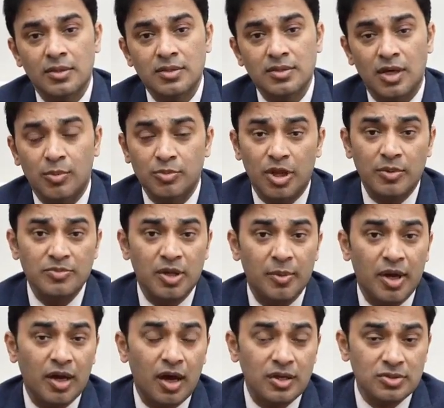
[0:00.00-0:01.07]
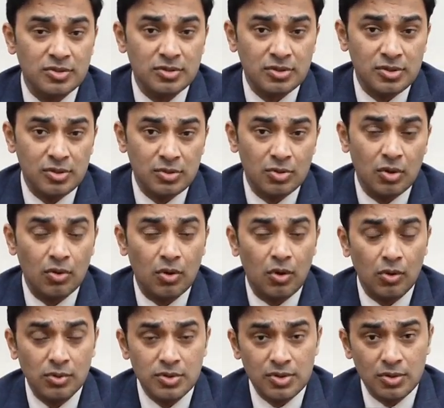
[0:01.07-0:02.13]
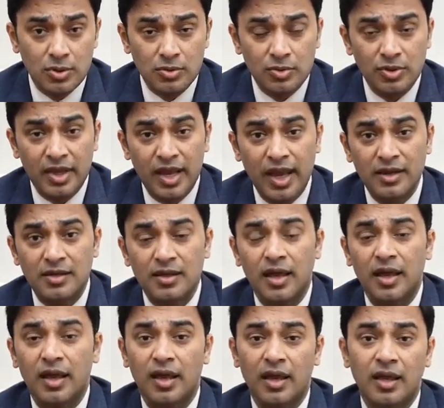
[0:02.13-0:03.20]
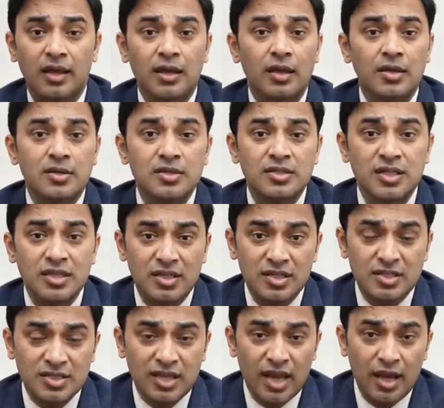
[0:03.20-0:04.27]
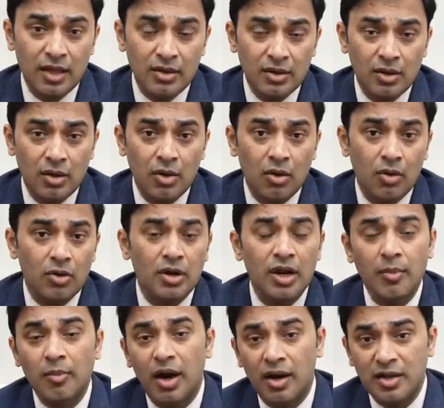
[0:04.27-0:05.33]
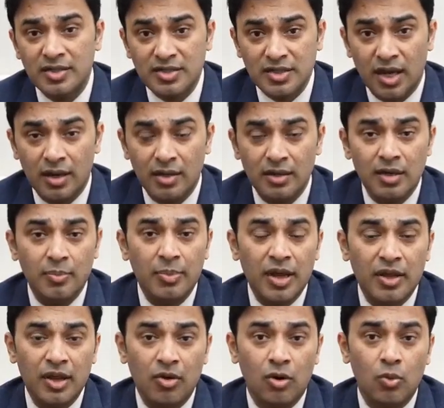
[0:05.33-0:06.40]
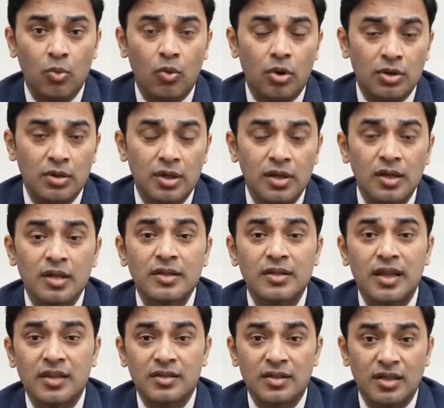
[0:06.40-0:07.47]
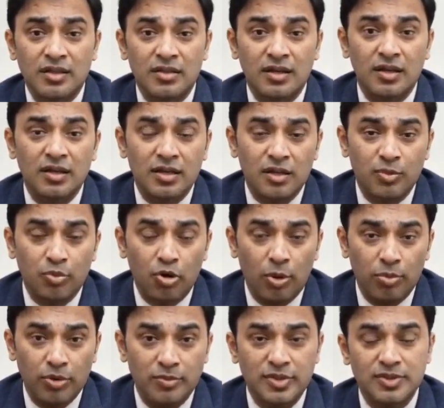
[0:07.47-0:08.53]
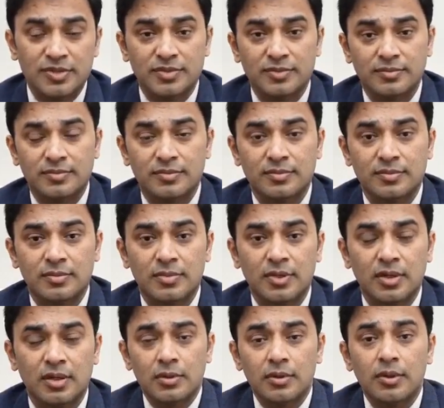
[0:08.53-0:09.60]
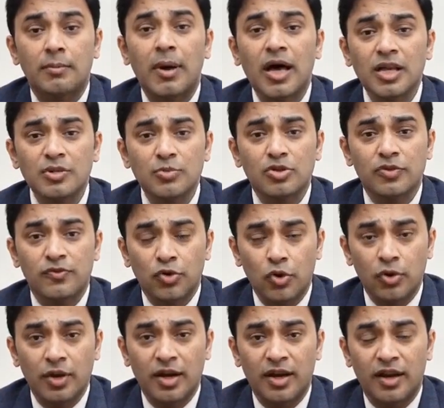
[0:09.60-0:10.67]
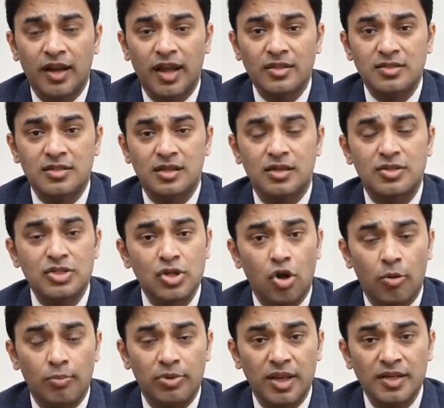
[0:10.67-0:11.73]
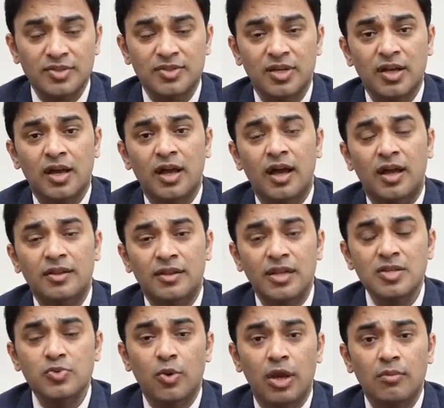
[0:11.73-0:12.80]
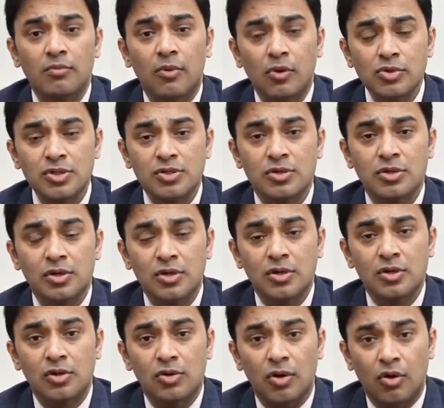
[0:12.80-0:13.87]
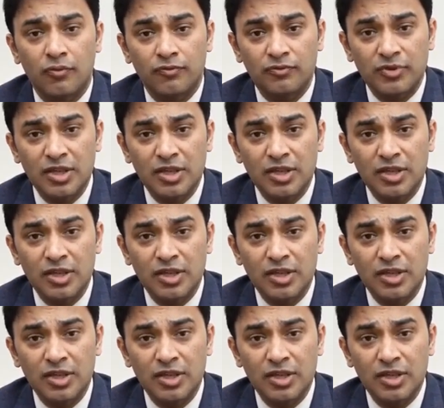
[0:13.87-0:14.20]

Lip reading: Sometimes they might ask you also to get a CT scan or an MRI scan depending on what they think the clinical problem is. The management of colorectal cancer is complex, and that's why most of